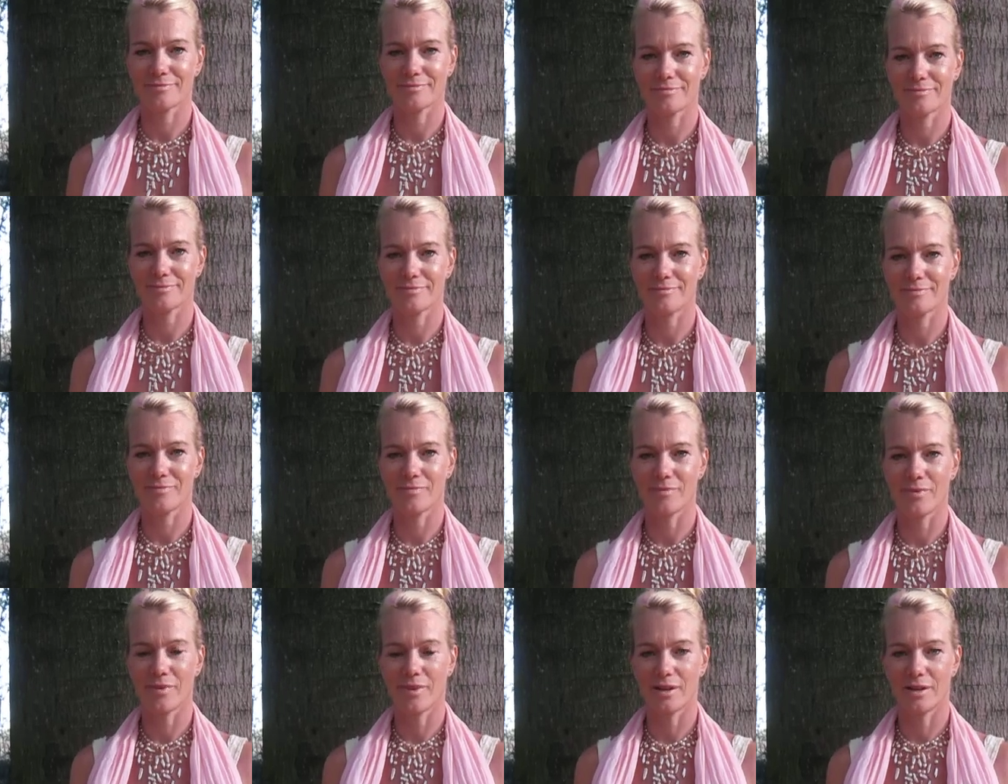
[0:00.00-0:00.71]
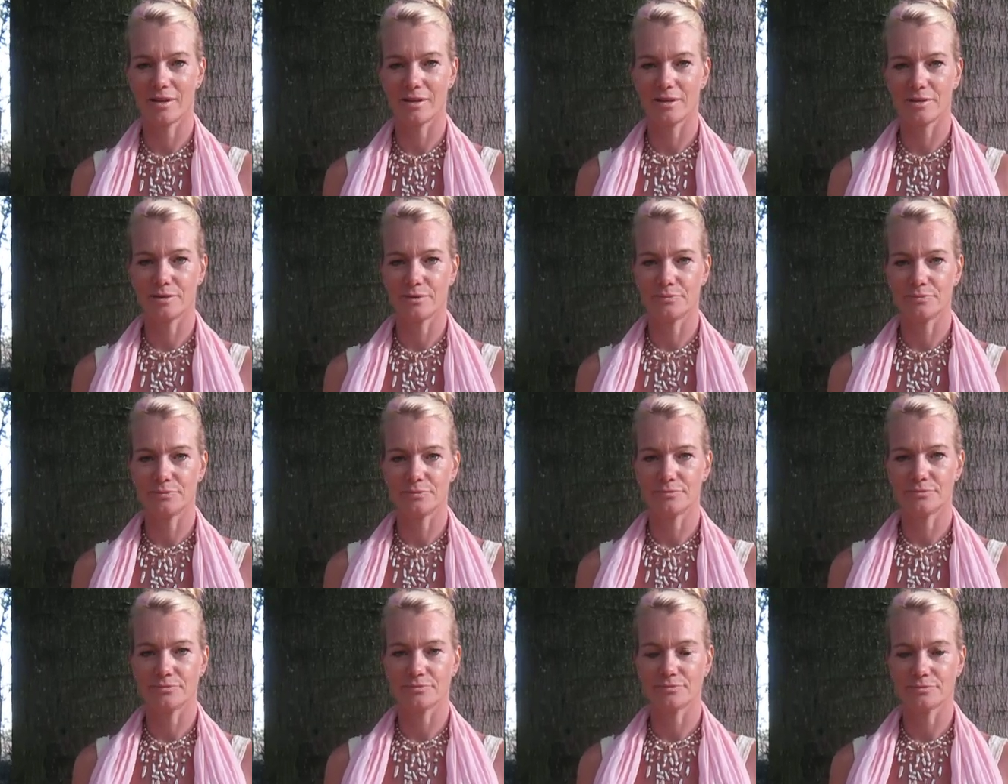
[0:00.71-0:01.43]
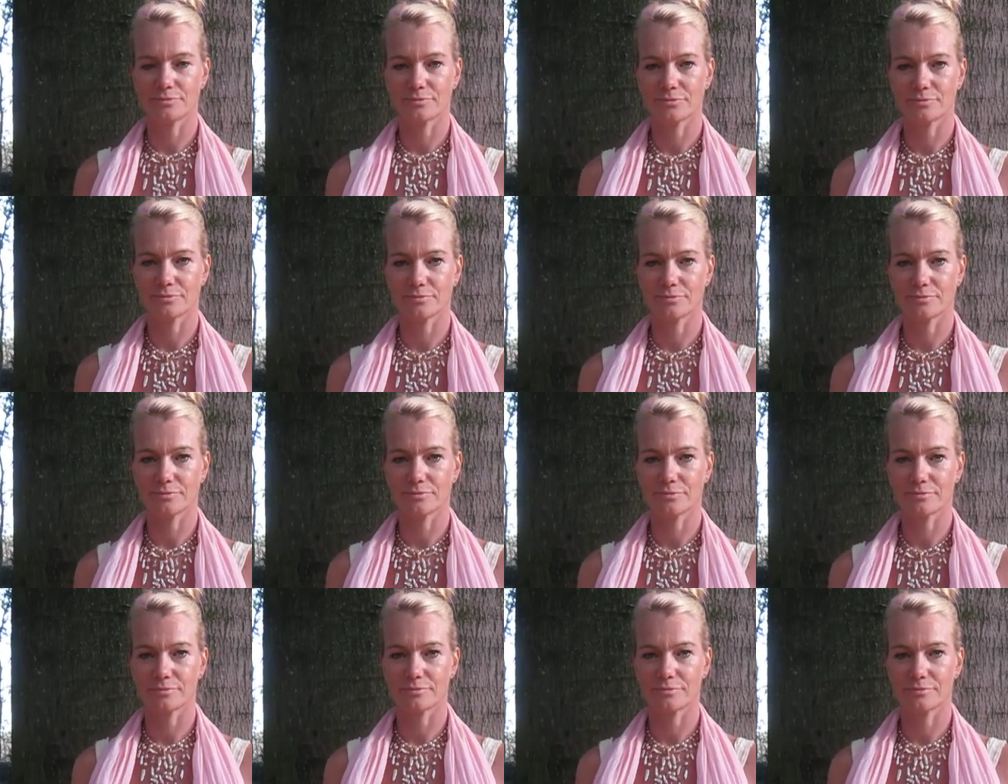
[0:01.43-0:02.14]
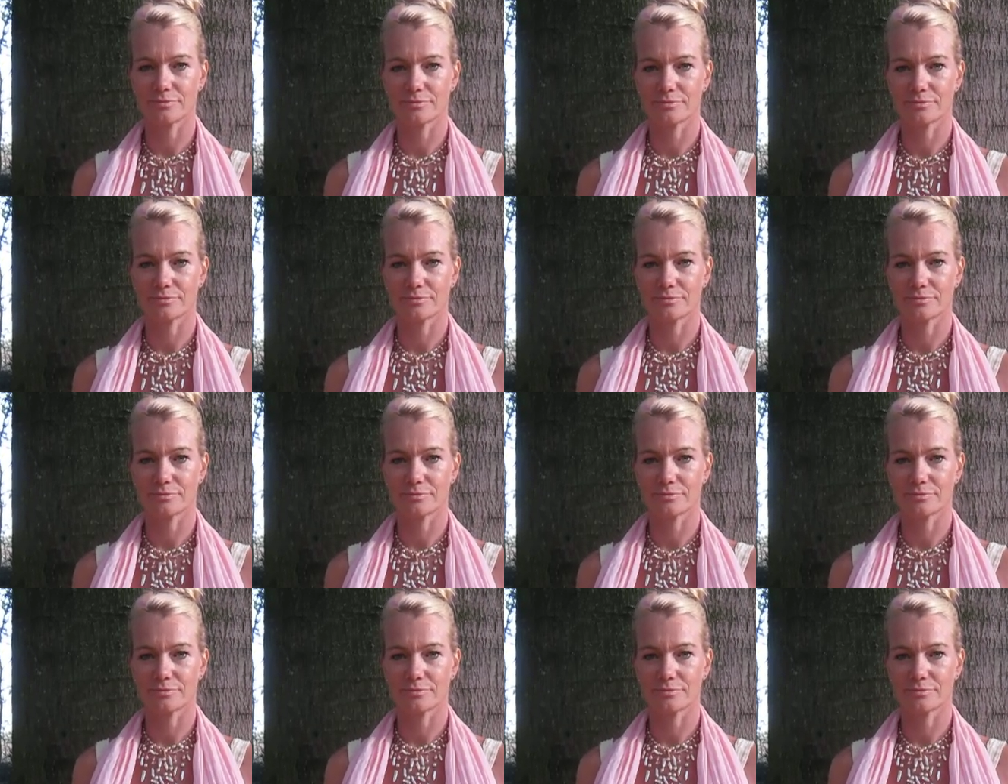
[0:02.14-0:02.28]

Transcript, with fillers: So what is your experience of Charlotte?